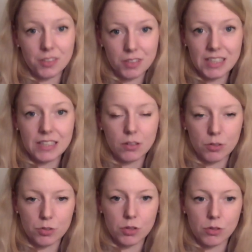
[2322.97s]
knit
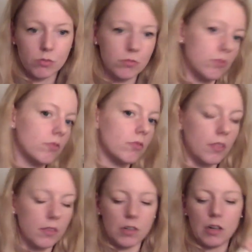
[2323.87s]
also
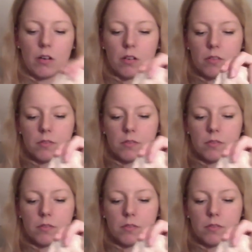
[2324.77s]
long.